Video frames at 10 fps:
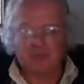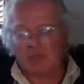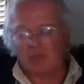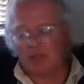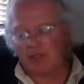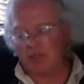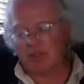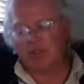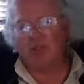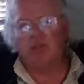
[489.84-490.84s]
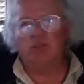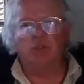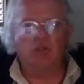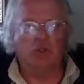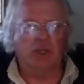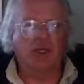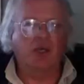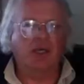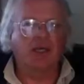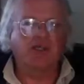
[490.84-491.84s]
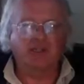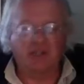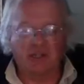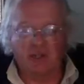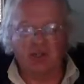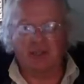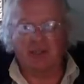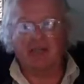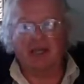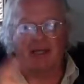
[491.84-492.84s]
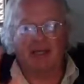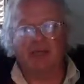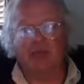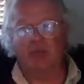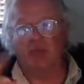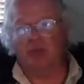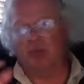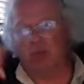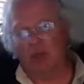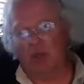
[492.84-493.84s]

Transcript: And that brings me to your incarnations in other planets. I had that dream once where